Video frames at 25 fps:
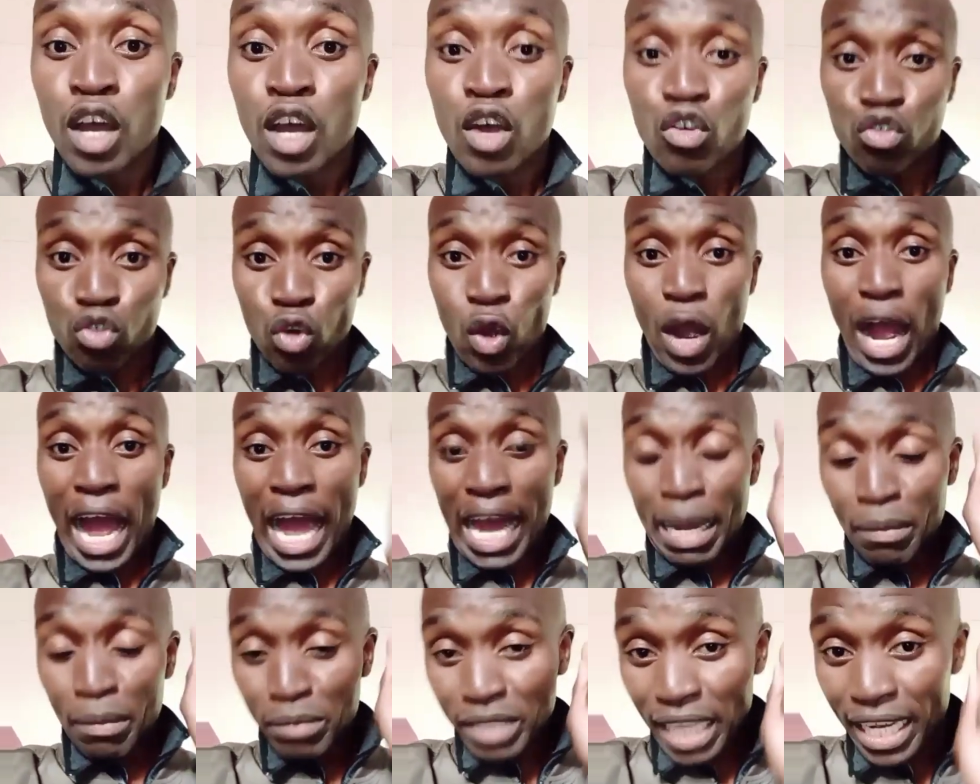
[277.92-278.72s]
So
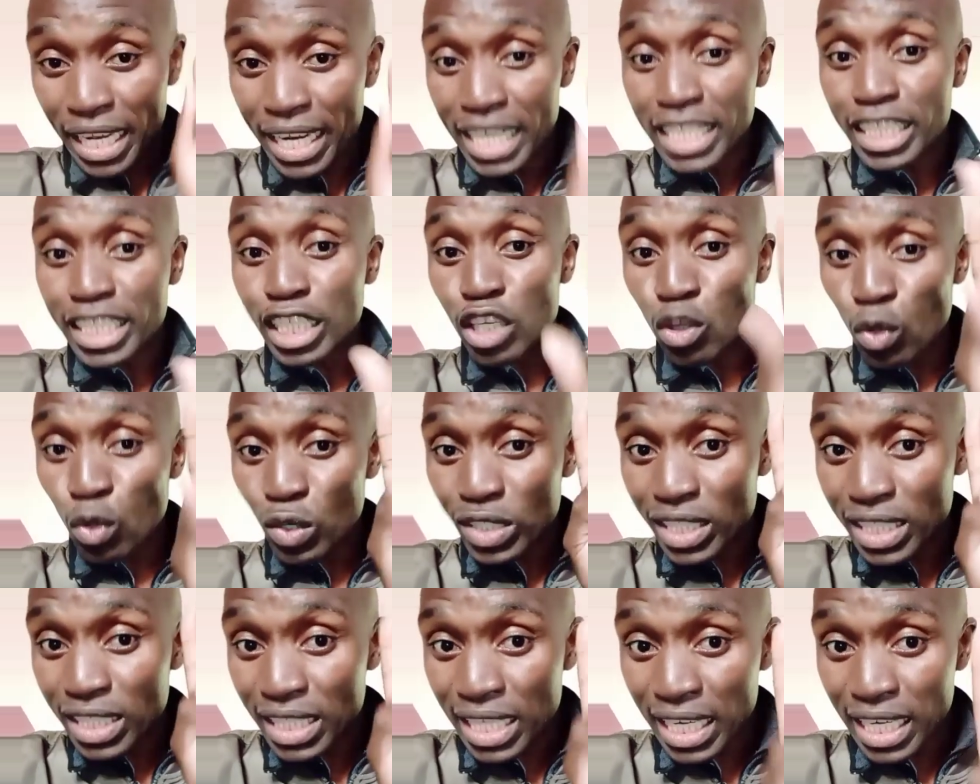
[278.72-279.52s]
I'm challenging
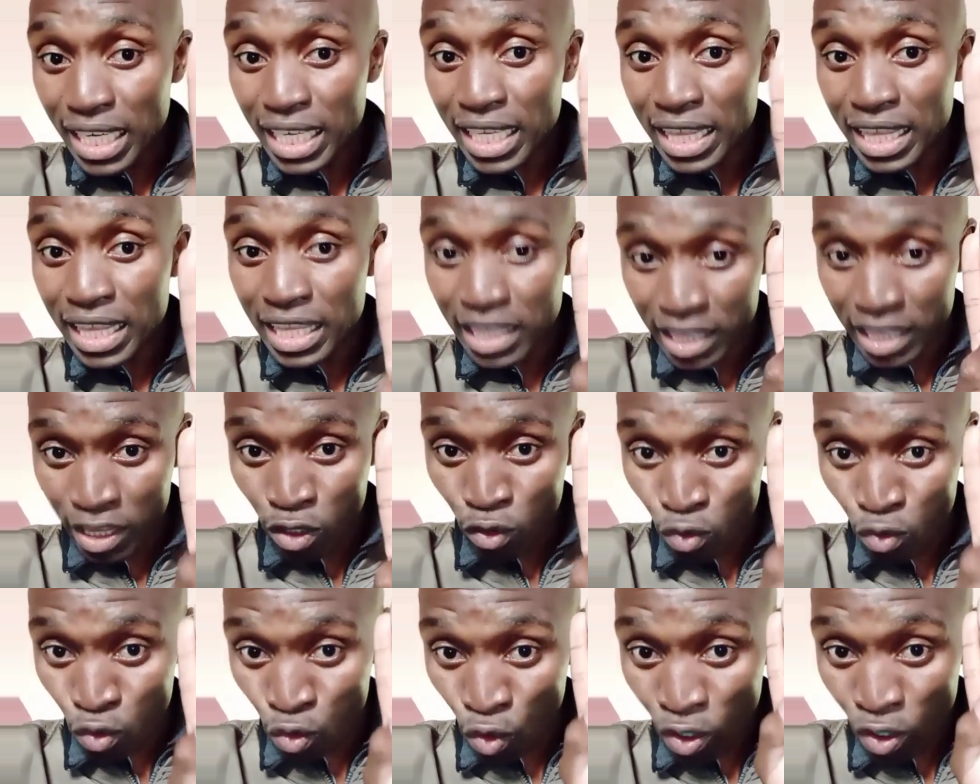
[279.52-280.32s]
those
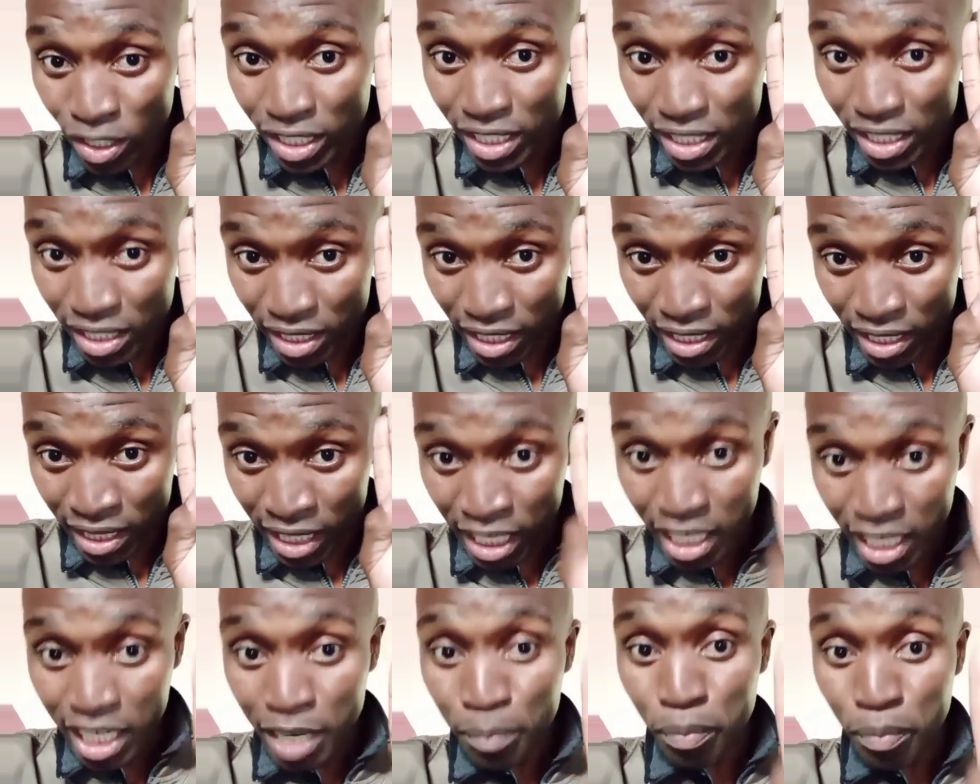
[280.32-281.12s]

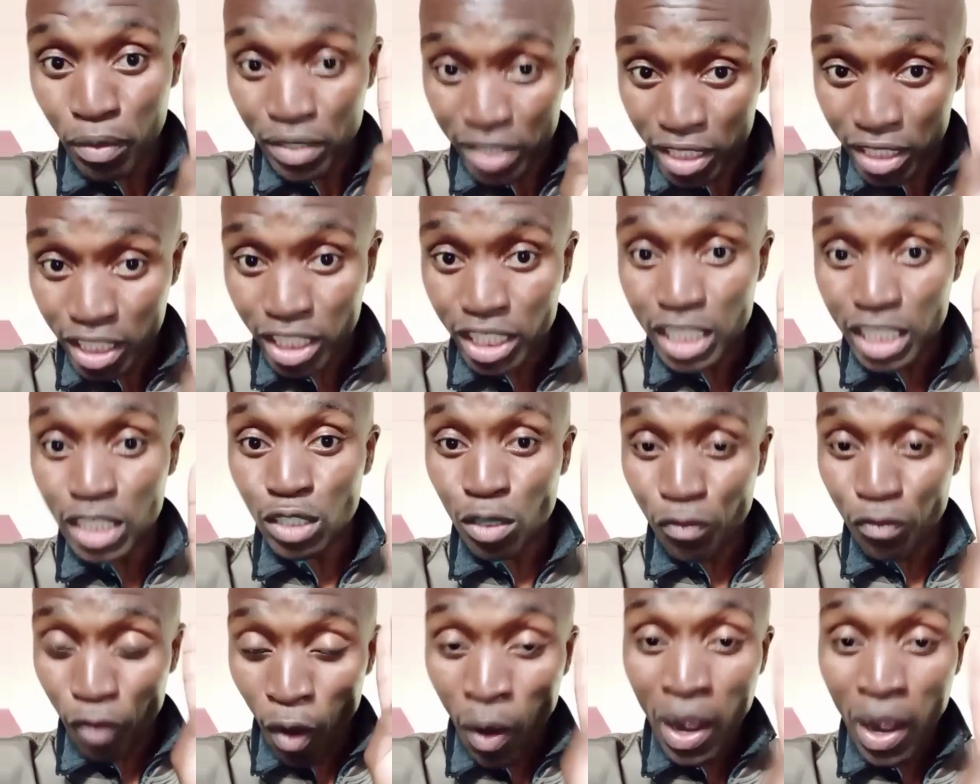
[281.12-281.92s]
three positions
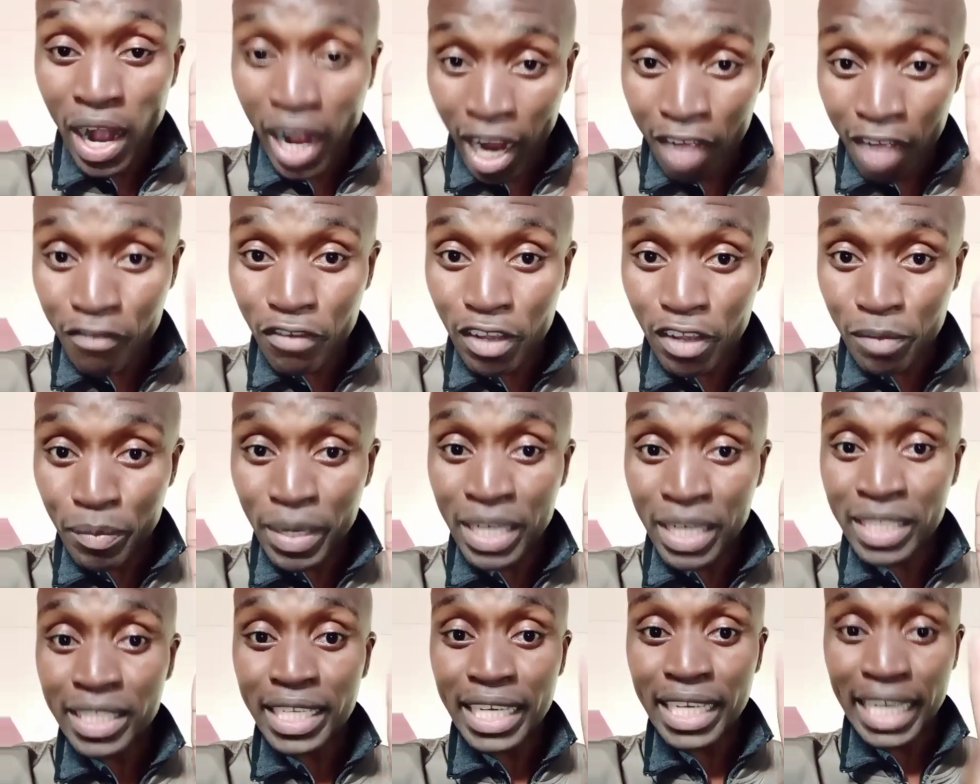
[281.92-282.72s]
of our
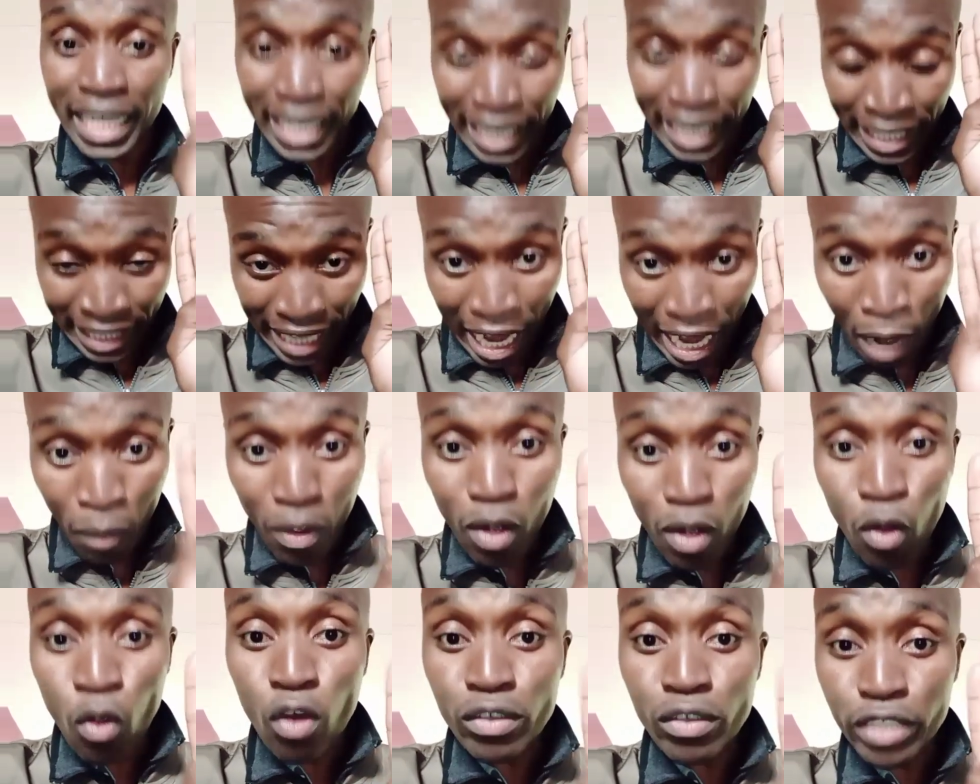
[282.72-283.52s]
government and
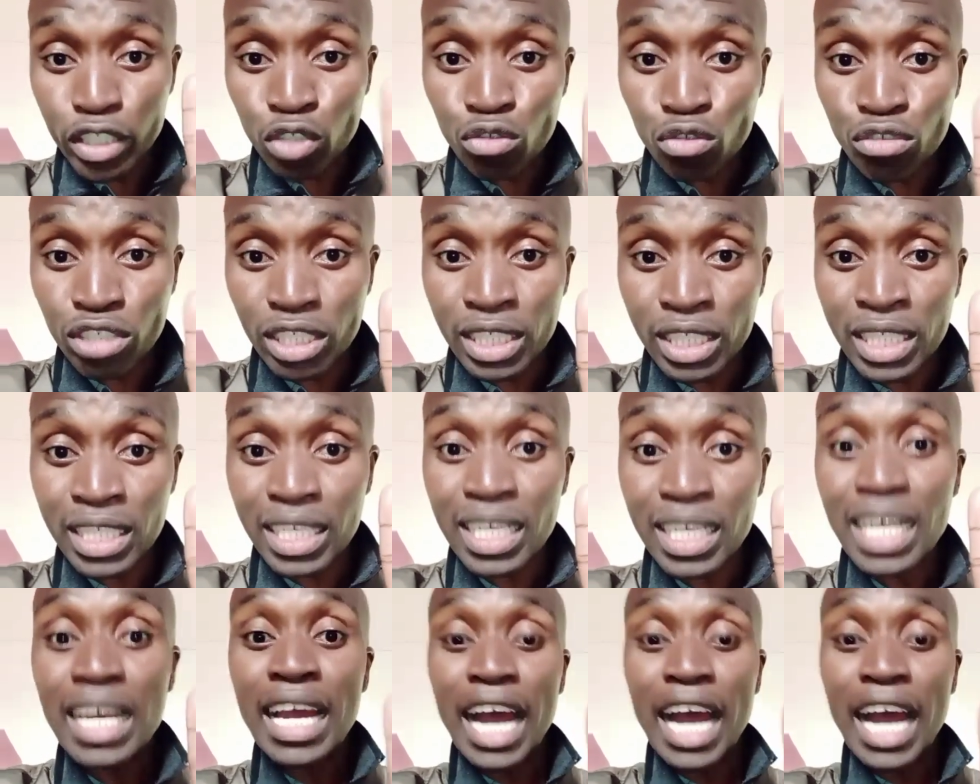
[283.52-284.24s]
our constitution.